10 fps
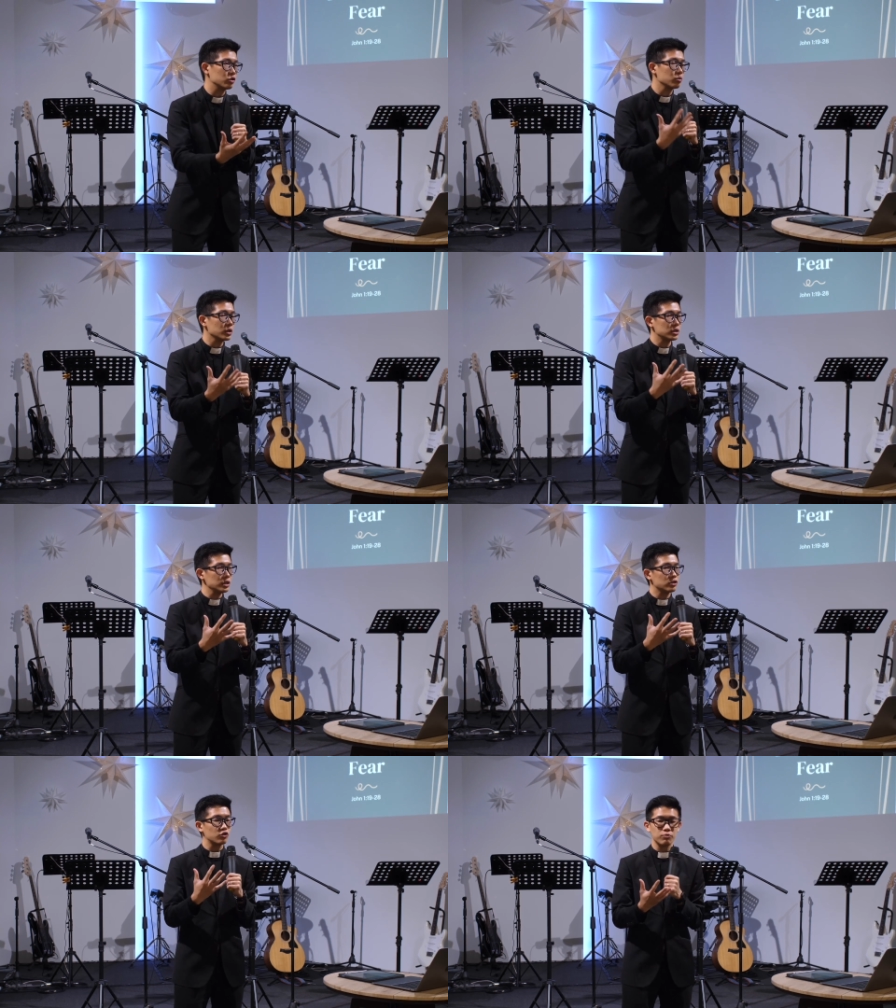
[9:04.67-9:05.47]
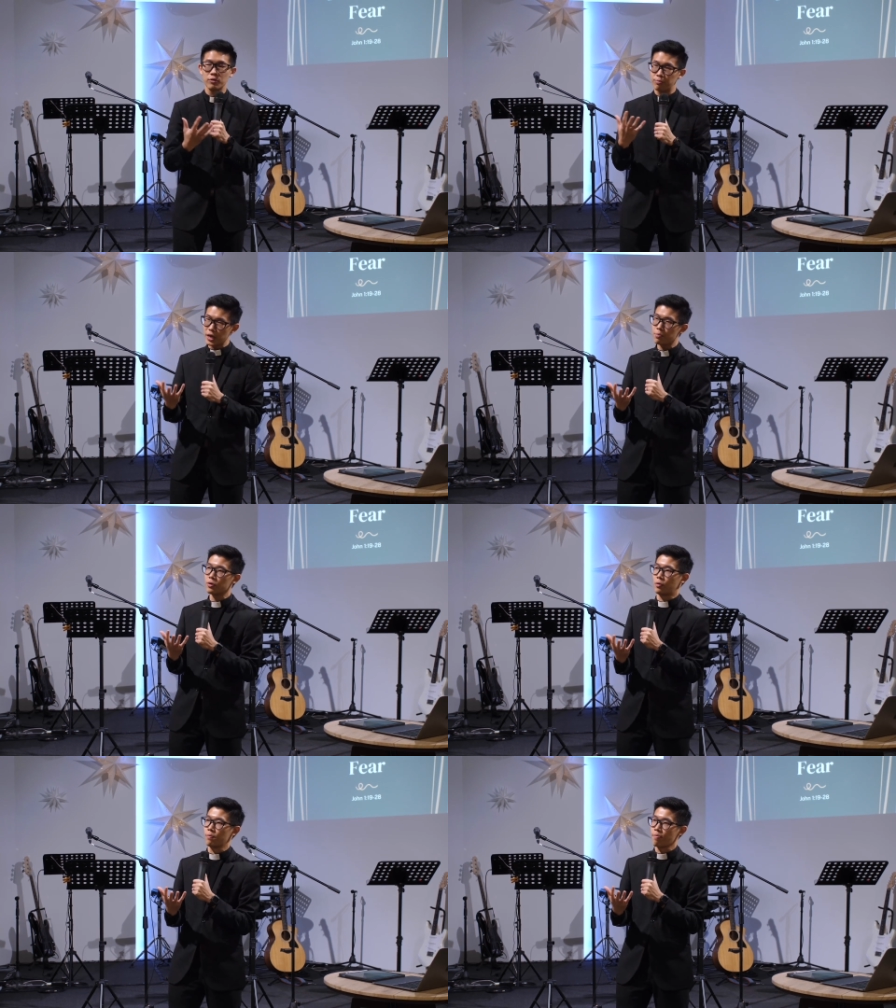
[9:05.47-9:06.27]
towards this group of
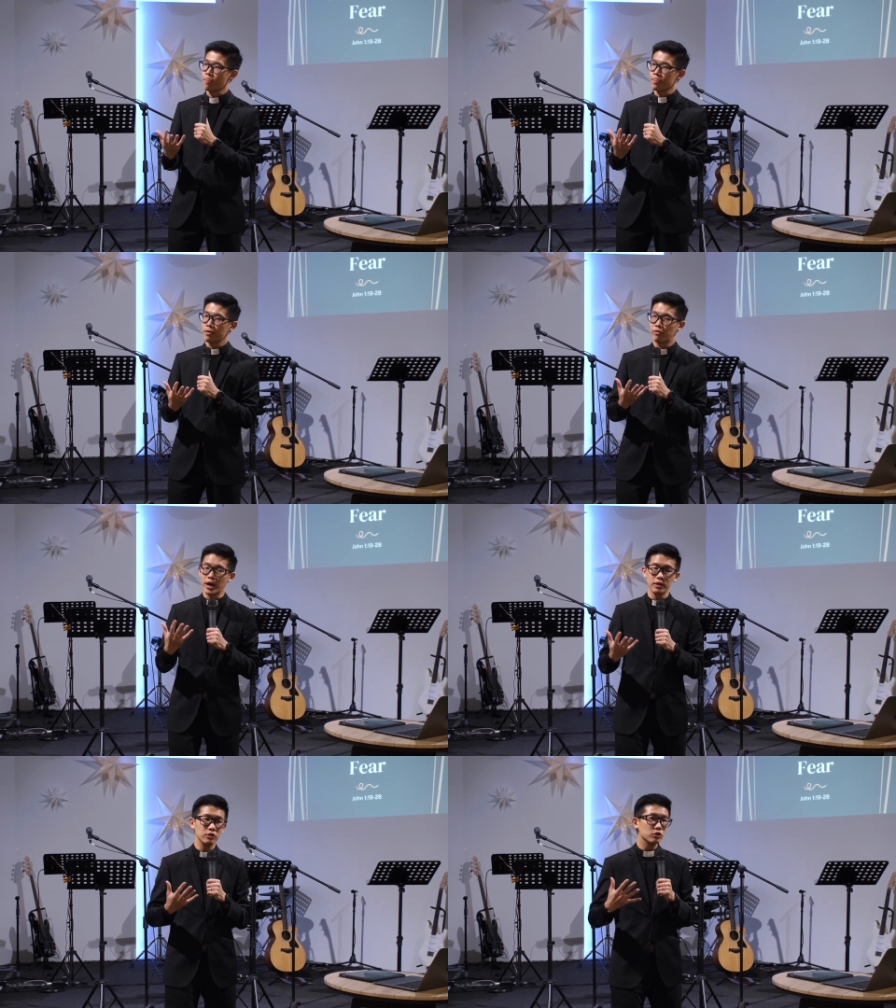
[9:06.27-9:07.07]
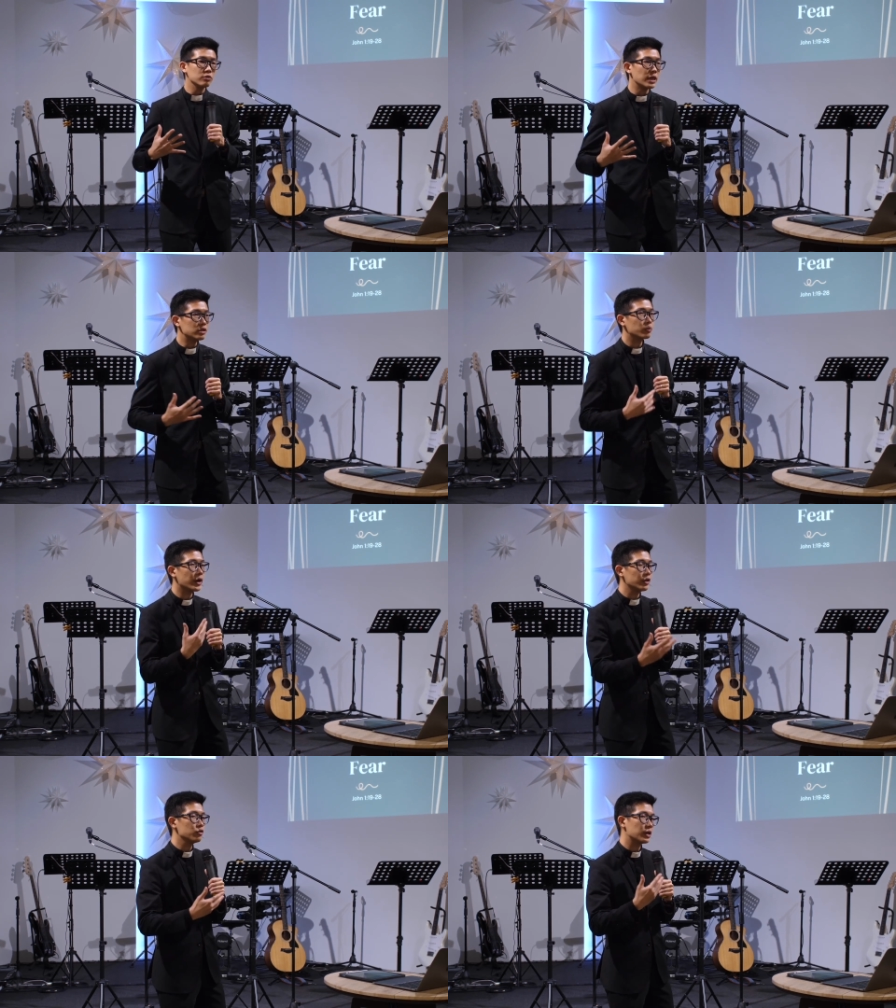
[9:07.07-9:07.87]
people. Right? And so that's
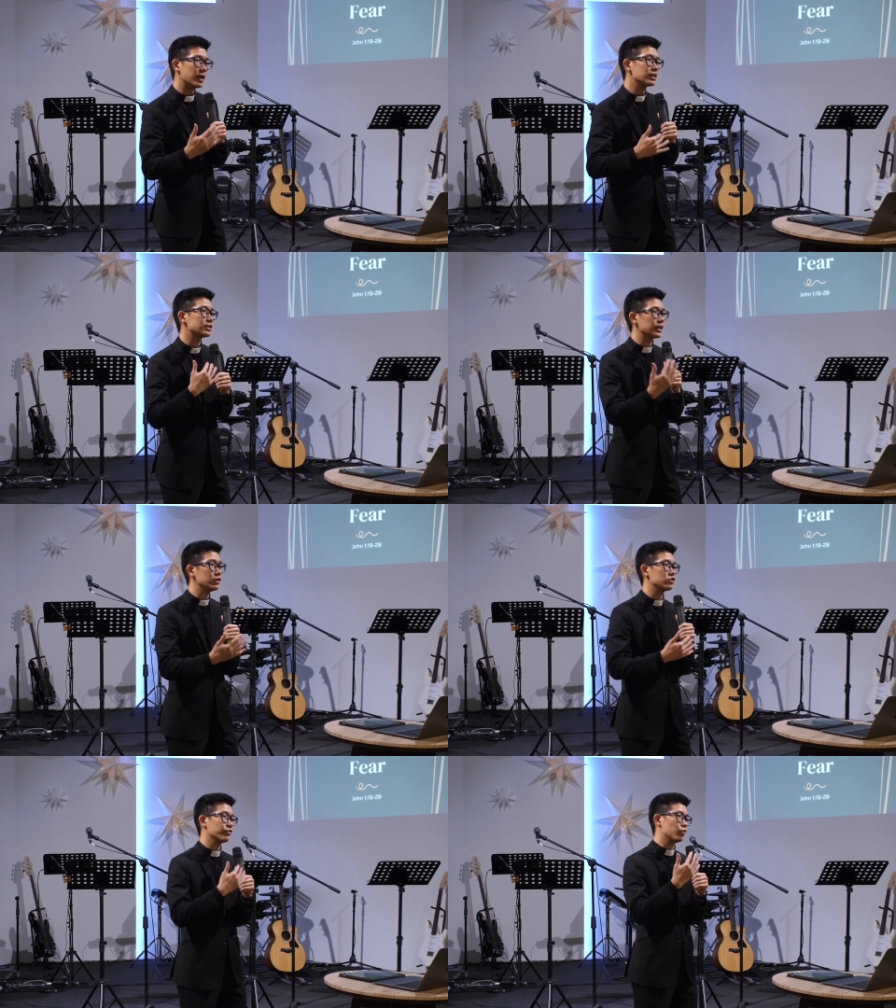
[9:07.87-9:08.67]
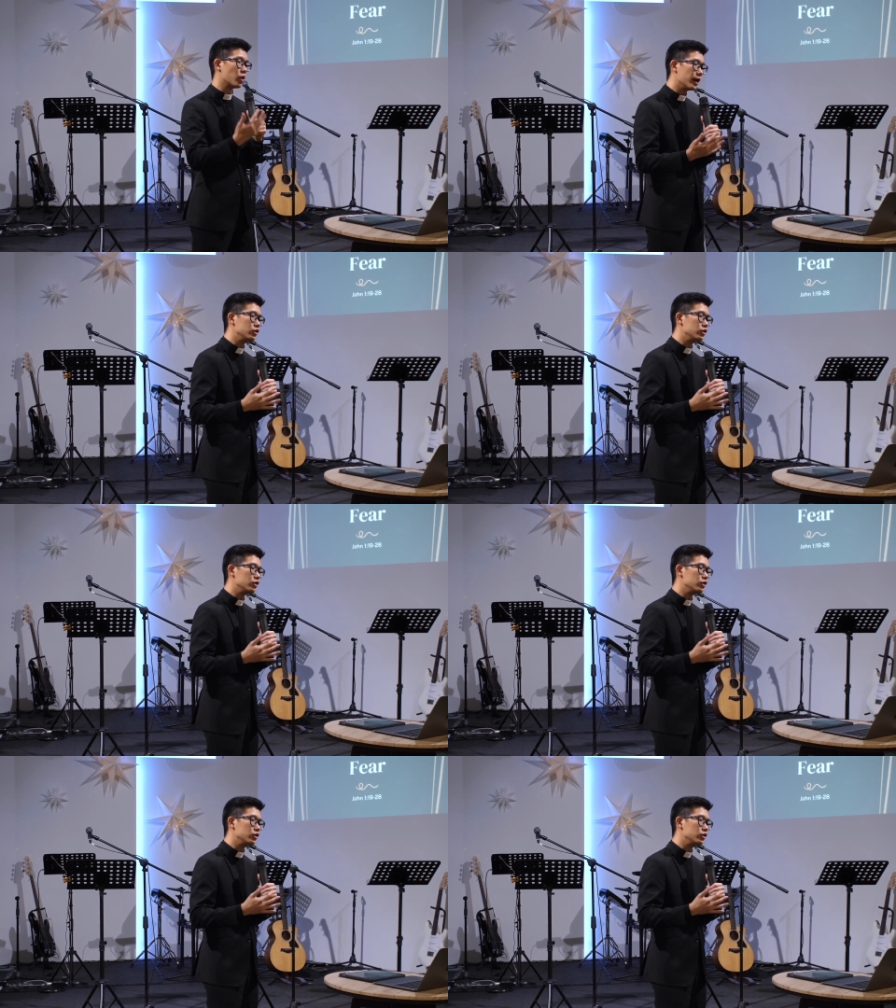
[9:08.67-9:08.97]
why you get a sense of why